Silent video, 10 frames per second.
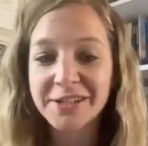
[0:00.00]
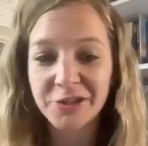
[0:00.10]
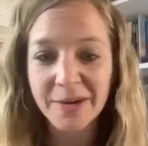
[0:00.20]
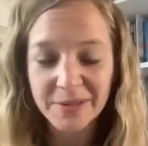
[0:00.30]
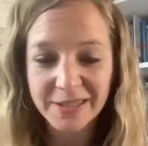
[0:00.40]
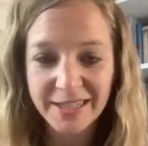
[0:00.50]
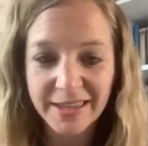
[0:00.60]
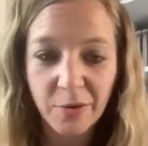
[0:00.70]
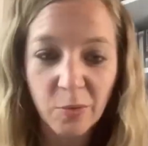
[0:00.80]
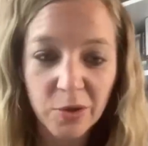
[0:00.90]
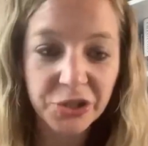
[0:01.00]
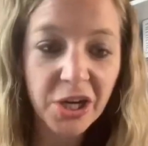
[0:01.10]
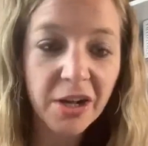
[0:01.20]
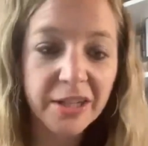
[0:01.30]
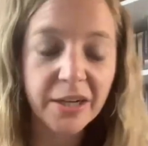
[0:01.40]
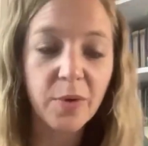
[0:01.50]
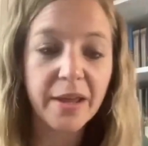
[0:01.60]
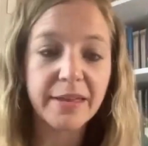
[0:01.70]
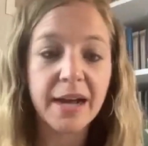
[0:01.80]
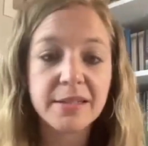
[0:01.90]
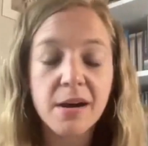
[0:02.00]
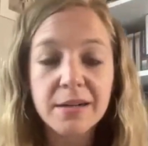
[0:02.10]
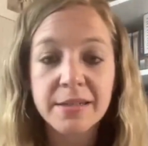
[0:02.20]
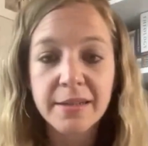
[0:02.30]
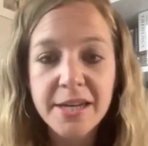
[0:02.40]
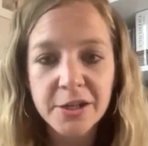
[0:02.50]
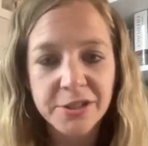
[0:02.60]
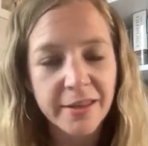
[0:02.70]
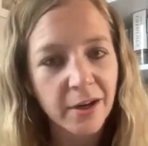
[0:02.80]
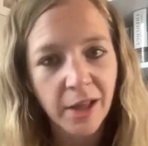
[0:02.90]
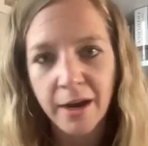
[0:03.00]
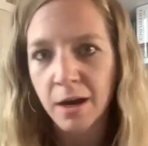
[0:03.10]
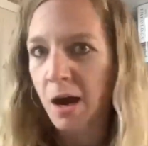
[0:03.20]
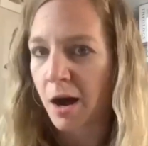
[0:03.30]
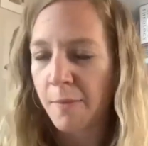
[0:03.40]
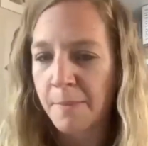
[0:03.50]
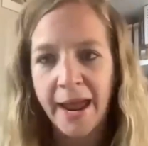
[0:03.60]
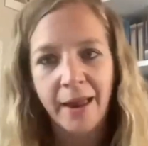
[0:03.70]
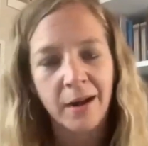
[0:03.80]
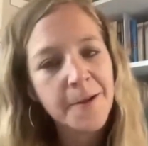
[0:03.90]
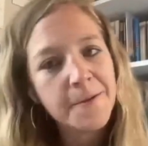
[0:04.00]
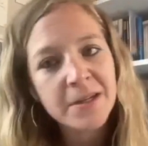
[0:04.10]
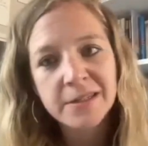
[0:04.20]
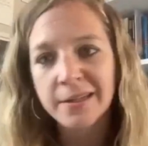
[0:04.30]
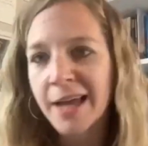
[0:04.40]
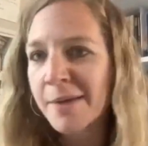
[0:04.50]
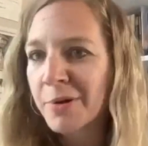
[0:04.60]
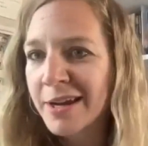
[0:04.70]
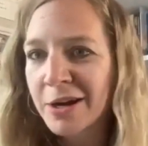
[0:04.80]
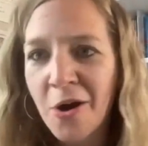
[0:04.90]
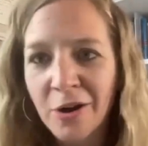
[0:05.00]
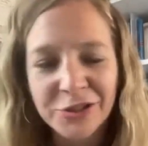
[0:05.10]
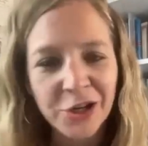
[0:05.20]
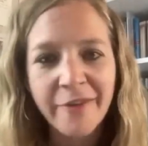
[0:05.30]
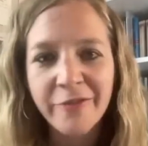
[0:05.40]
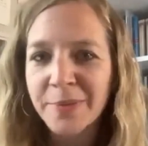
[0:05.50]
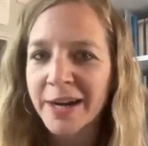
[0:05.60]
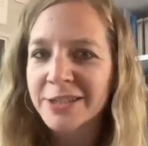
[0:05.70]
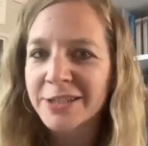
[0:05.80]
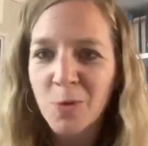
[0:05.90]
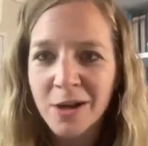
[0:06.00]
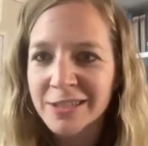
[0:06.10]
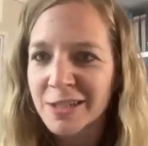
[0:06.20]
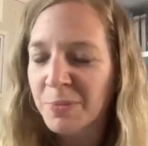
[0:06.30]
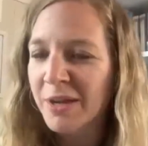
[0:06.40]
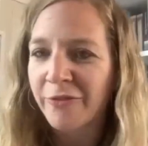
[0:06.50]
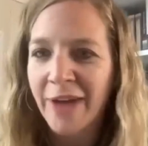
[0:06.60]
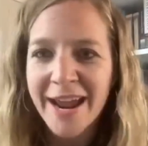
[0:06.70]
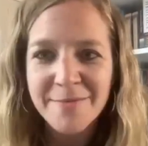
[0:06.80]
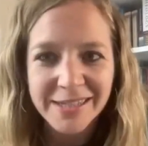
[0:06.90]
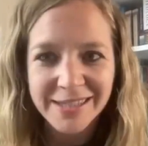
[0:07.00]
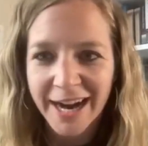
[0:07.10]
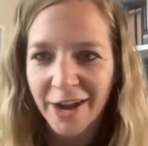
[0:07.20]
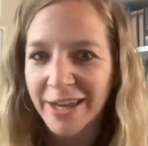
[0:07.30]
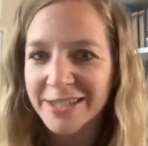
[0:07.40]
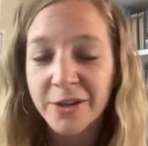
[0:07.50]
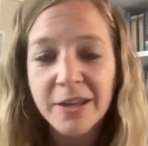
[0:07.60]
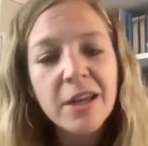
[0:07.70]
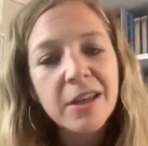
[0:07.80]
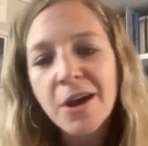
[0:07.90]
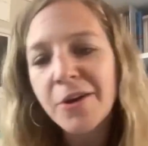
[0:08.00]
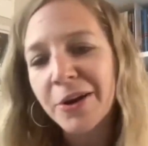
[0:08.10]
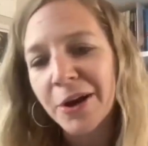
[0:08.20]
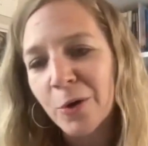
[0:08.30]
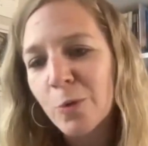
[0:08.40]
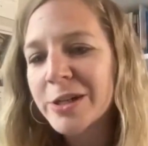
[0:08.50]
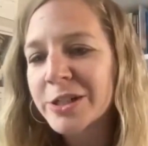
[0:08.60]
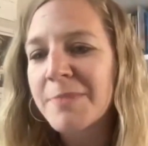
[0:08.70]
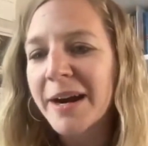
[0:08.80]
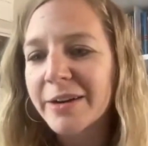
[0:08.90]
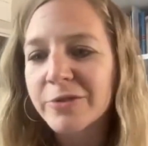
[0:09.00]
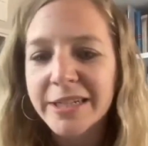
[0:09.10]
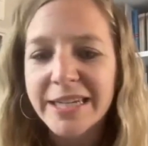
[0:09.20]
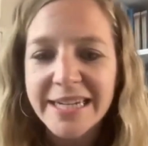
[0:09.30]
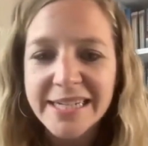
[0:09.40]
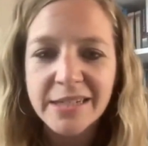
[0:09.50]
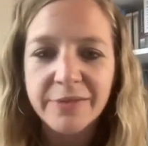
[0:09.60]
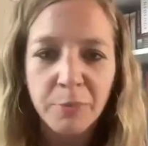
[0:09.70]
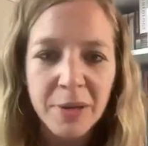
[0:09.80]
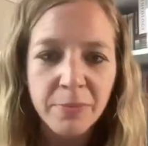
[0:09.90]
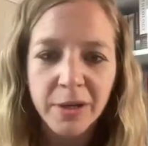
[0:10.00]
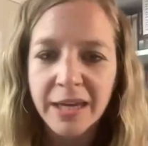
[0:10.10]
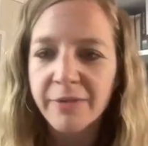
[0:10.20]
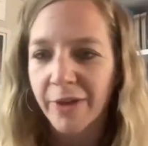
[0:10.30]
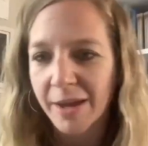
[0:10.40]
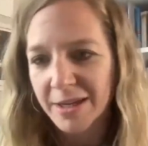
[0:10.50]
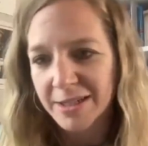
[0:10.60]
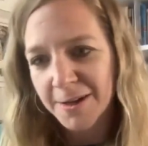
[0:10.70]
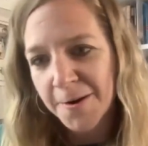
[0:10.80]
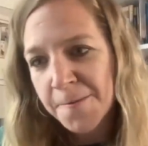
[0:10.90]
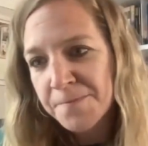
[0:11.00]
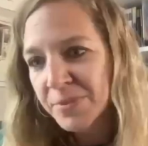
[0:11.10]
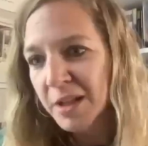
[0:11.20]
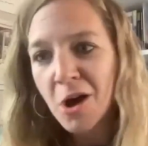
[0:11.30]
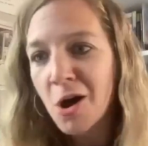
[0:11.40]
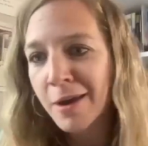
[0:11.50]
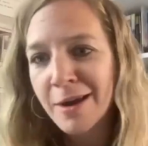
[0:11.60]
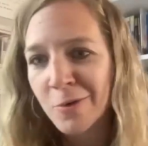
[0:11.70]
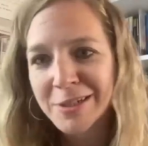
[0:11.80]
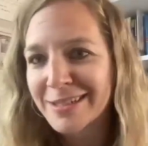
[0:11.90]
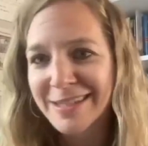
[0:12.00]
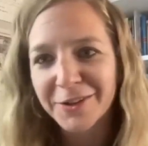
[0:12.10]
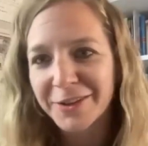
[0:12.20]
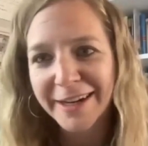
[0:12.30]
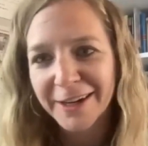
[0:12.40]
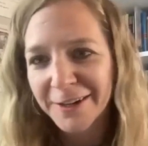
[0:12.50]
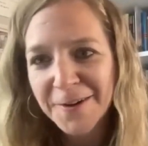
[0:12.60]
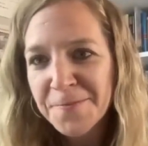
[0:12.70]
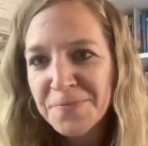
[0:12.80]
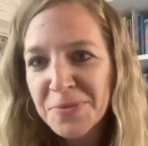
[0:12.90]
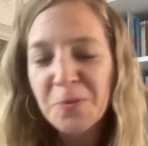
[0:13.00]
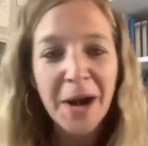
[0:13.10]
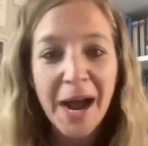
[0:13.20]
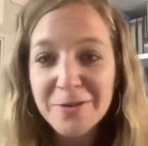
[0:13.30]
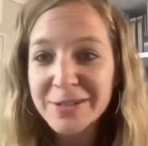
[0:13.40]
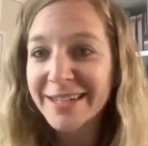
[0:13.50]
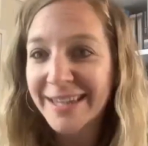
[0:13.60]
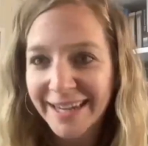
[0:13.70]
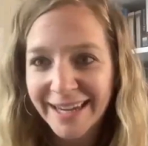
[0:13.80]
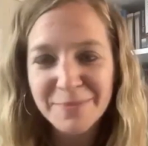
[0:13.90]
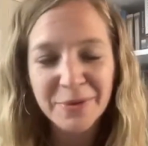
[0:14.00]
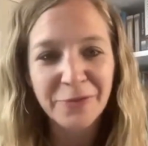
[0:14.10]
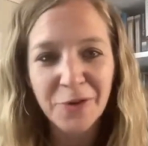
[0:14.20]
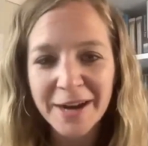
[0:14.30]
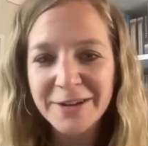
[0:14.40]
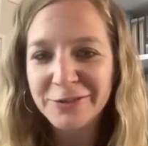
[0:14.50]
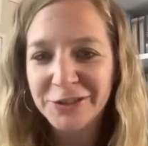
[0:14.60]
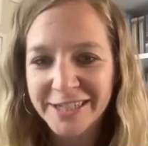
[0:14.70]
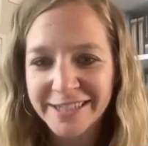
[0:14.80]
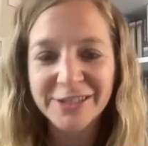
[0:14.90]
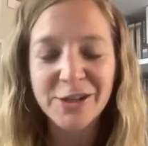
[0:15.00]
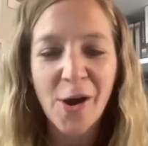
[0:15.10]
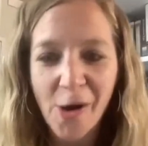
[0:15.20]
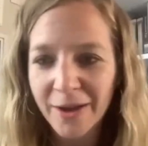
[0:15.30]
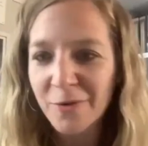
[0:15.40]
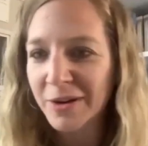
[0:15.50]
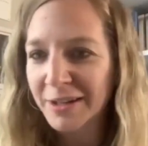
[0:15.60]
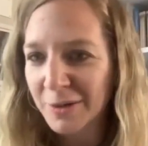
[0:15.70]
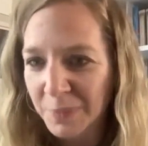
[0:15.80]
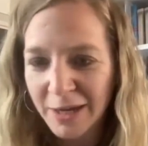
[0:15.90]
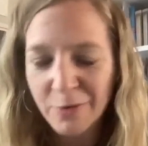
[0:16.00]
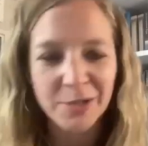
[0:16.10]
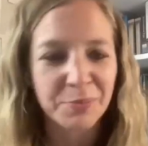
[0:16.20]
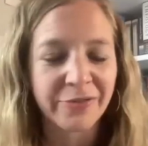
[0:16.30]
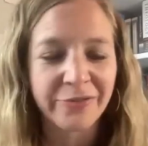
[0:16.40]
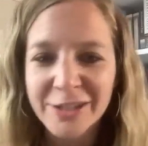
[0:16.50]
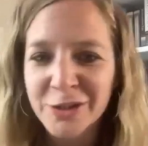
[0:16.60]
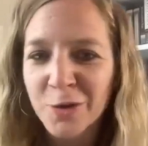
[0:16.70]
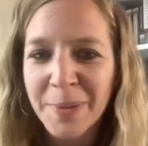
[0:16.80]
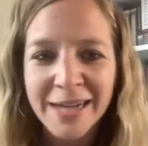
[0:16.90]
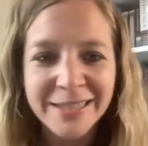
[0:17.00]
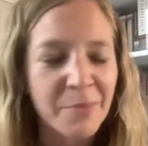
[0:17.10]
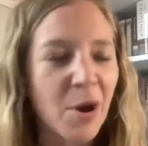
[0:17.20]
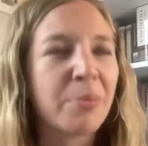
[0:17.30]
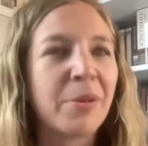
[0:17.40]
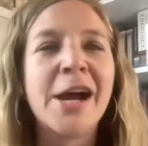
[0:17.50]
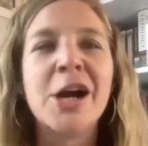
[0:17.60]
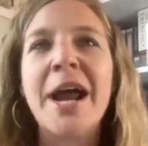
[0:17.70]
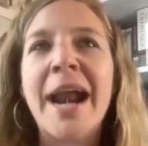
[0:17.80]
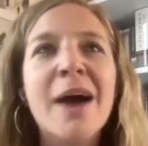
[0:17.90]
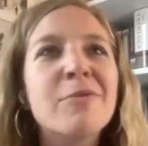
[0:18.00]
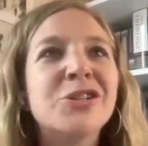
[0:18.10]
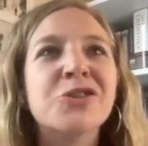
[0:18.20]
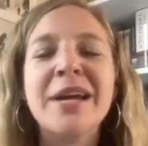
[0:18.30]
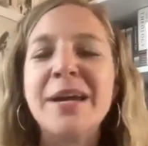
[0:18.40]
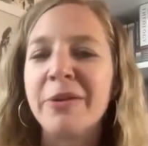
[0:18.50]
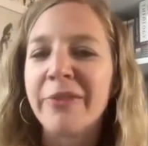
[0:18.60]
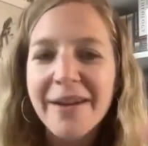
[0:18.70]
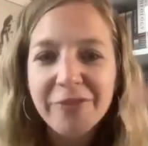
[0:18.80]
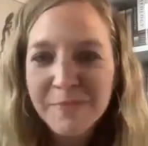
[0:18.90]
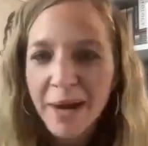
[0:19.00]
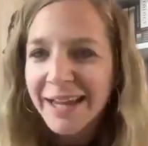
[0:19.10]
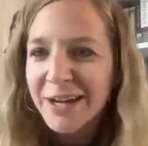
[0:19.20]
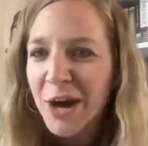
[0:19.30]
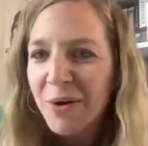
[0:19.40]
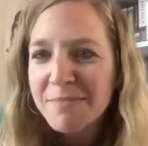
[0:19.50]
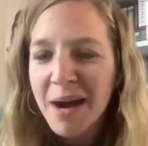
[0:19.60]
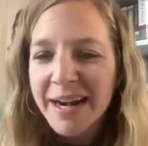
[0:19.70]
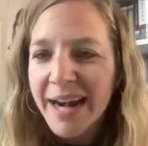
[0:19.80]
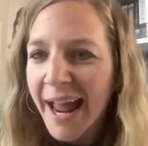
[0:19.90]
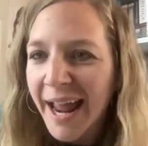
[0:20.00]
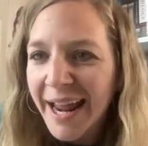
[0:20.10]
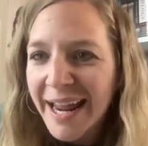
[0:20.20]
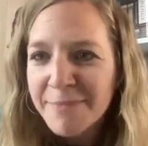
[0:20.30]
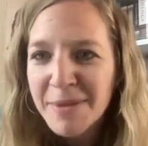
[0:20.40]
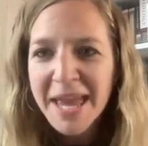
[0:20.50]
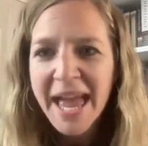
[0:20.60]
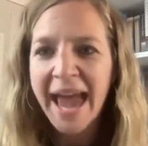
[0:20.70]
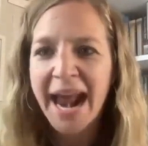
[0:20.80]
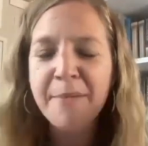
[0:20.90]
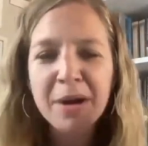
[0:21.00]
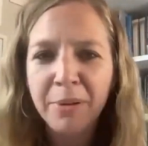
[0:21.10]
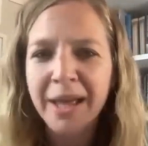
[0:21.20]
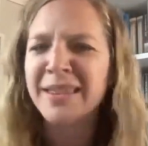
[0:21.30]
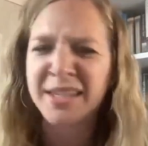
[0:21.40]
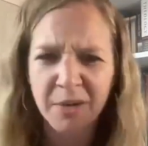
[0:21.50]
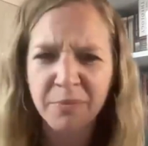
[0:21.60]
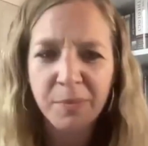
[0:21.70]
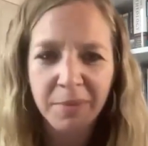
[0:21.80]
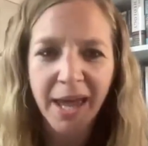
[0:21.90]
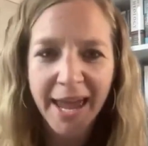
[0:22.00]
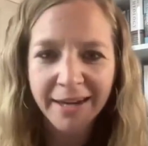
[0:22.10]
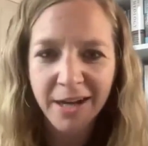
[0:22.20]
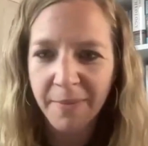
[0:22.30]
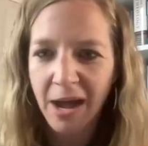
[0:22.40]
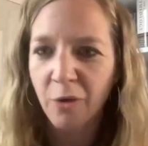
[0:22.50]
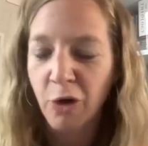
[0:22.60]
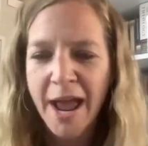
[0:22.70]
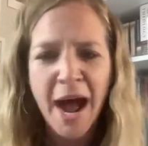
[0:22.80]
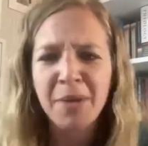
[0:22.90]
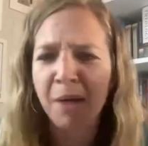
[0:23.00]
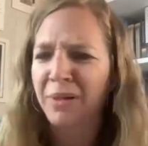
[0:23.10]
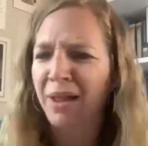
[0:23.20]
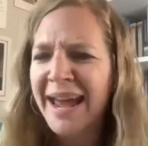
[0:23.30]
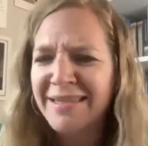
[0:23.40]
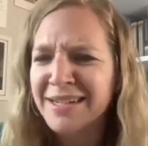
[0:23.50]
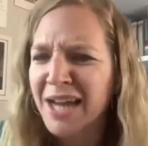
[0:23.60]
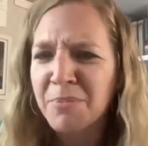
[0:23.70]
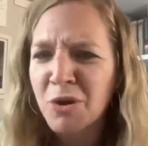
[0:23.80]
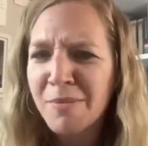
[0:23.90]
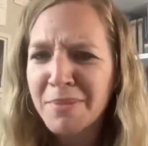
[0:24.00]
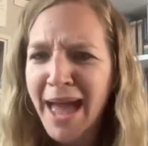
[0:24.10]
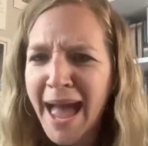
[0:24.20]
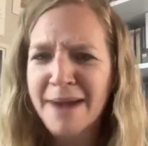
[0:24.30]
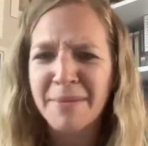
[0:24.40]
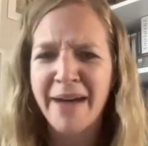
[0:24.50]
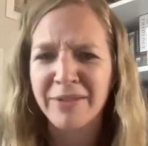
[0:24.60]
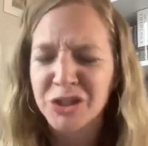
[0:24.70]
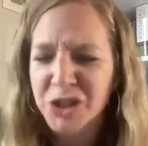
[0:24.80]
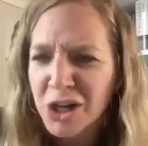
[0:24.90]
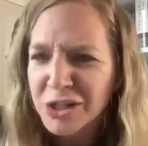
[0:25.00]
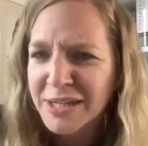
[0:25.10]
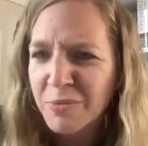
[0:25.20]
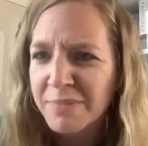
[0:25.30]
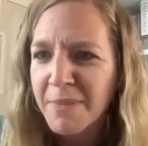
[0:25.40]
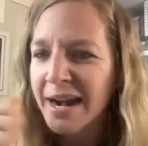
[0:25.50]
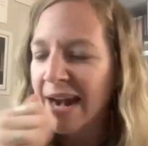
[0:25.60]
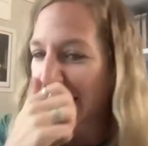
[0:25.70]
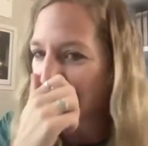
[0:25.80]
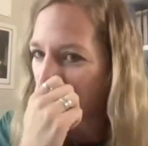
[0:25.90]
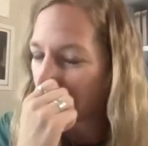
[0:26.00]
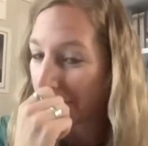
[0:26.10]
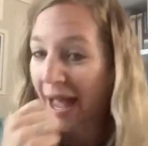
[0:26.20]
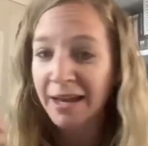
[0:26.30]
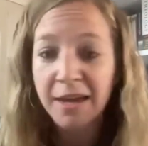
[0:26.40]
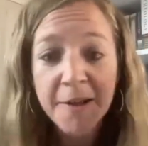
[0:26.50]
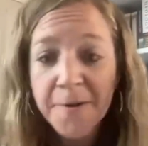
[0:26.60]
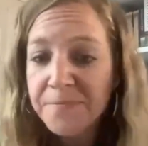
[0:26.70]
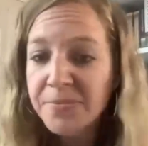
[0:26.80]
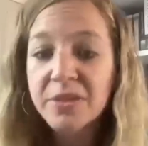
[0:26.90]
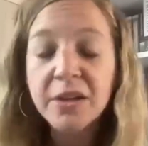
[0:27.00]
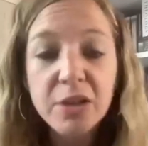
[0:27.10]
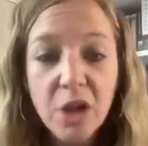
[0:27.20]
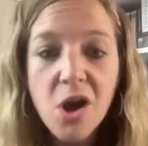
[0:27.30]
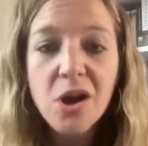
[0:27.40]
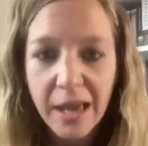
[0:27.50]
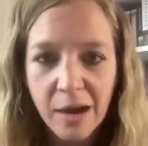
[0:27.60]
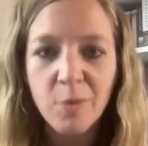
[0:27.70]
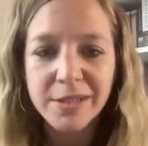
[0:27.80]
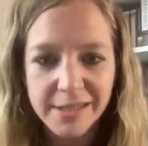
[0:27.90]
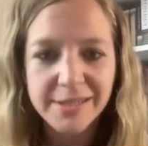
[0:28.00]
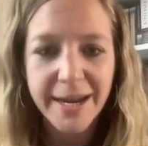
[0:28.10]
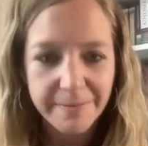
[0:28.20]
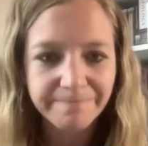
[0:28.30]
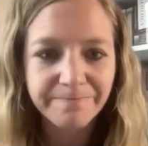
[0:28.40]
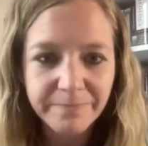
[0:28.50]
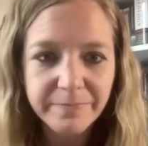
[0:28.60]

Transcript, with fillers: the discrepancy that we're struggling with. I talk to leaders and they're like, oh man, celebrity culture. Everybody just wants to be famous now. That's all. No, no, no. We just made it really easy for people to get famous. The longing was still there. When I was a kid, before I knew Jesus, all I wanted to be was a professional basketball player, and I would dream of everybody knowing my name. And I'm going to play, the WNBA had come out, right? I'm going to play in the WNBA, and I'm going to have a jersey with my name on the back. The longing was the same.